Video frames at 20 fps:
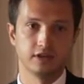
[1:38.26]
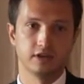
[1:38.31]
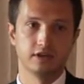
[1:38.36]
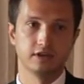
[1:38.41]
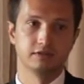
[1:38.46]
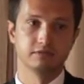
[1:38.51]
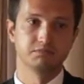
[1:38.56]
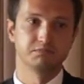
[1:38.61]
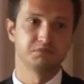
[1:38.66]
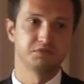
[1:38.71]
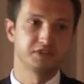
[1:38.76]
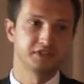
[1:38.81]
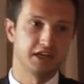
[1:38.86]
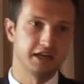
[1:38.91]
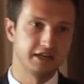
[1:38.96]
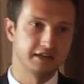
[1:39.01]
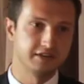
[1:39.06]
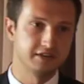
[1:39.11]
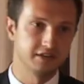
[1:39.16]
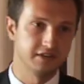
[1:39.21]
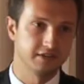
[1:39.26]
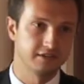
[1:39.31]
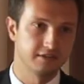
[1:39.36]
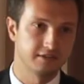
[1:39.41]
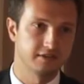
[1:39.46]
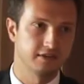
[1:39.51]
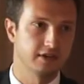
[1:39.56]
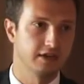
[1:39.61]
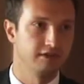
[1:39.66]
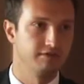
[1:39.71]
uh,
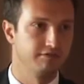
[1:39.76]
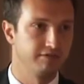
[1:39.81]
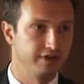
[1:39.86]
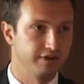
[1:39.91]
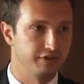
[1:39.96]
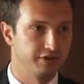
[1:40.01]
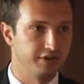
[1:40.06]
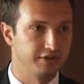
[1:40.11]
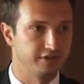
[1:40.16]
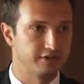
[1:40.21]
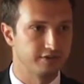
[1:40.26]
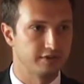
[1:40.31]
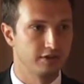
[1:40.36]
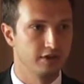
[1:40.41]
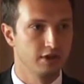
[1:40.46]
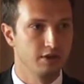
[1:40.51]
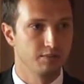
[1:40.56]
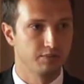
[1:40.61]
scientists and various